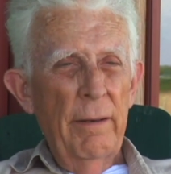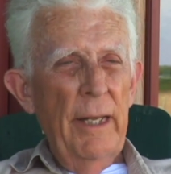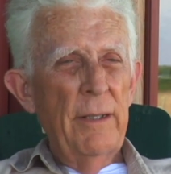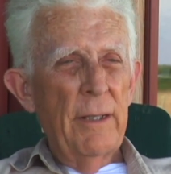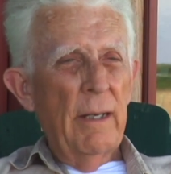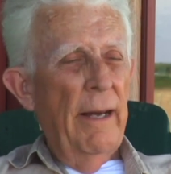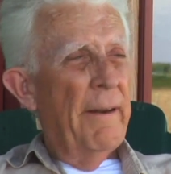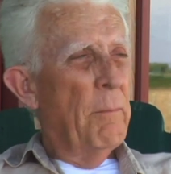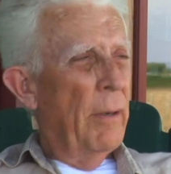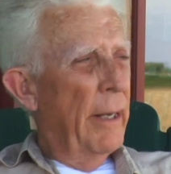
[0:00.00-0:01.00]
needs to
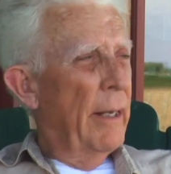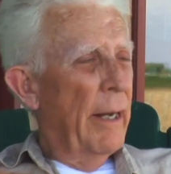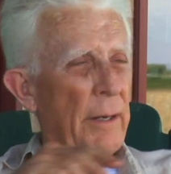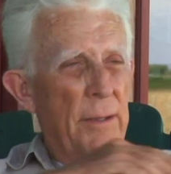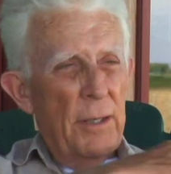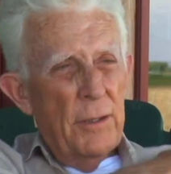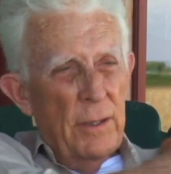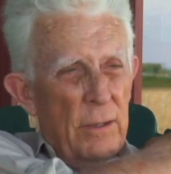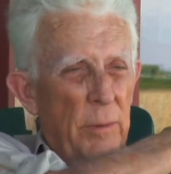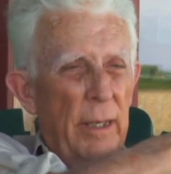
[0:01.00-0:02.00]
contemplate our
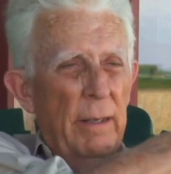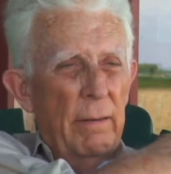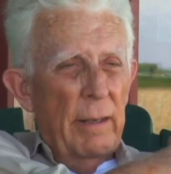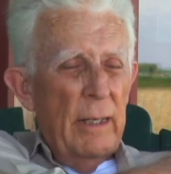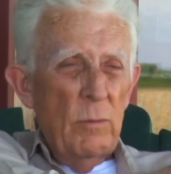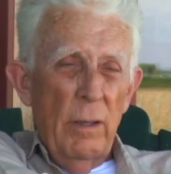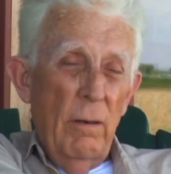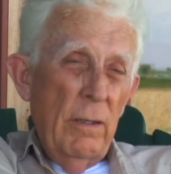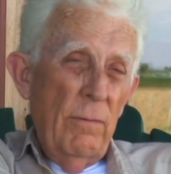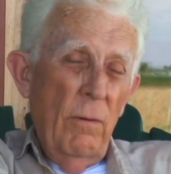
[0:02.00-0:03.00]
existence. We need. That's what
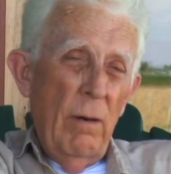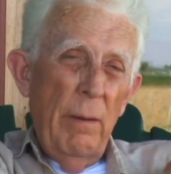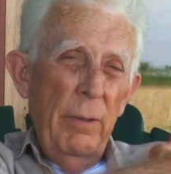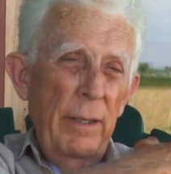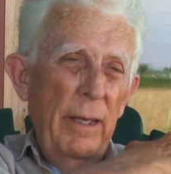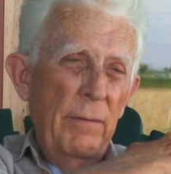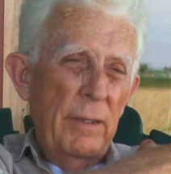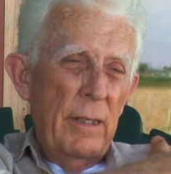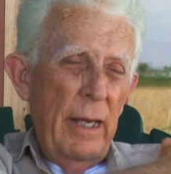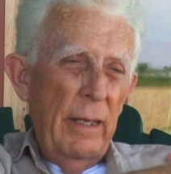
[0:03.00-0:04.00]
art's for, I believe.
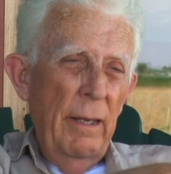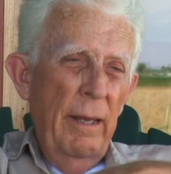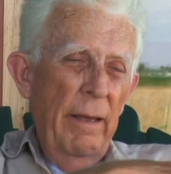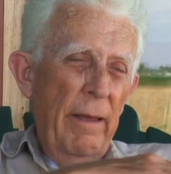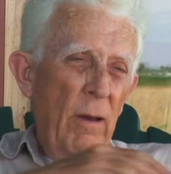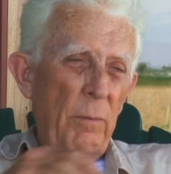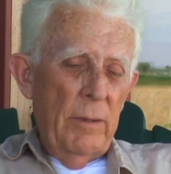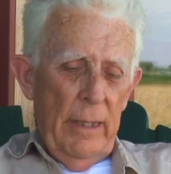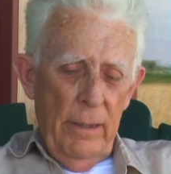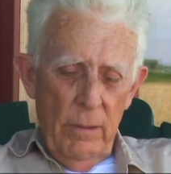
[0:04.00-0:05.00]
It's like
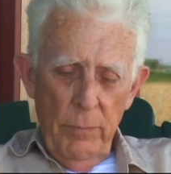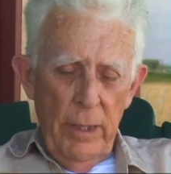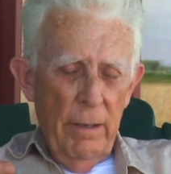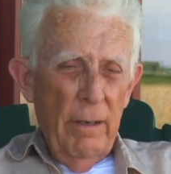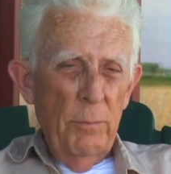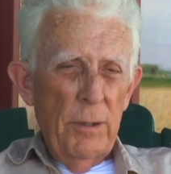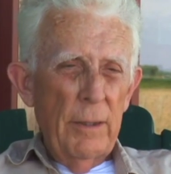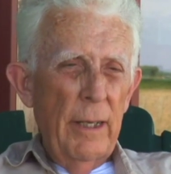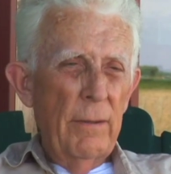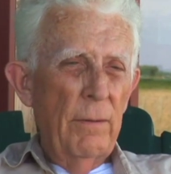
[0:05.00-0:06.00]
helps, like this beer helps
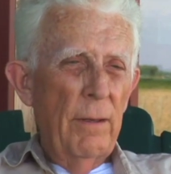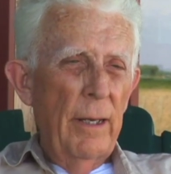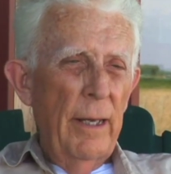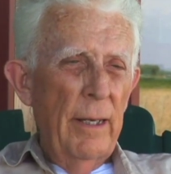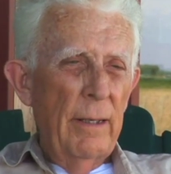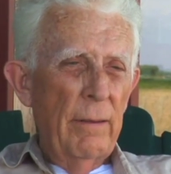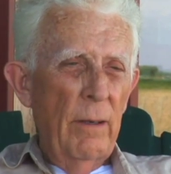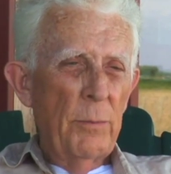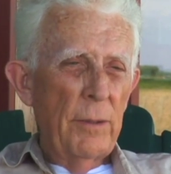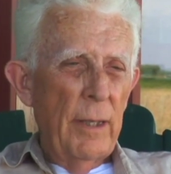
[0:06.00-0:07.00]
us get through the day. You know,
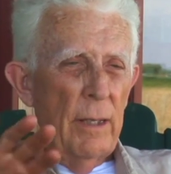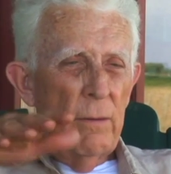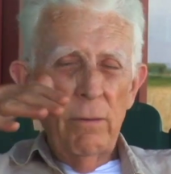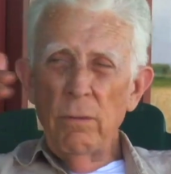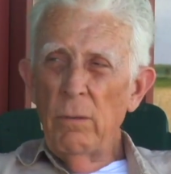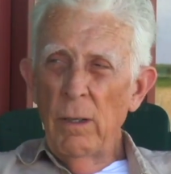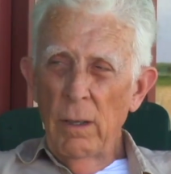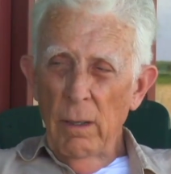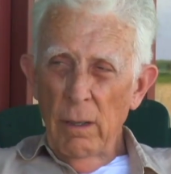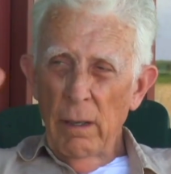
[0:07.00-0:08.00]
helps us get through
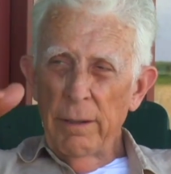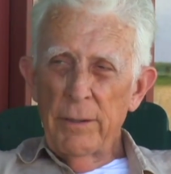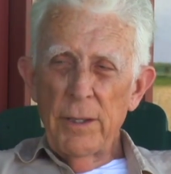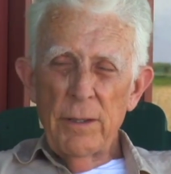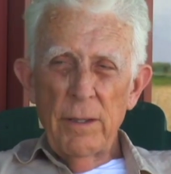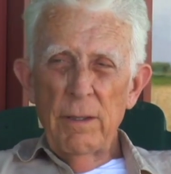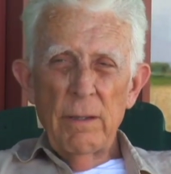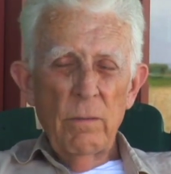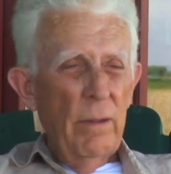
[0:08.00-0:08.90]
our existence.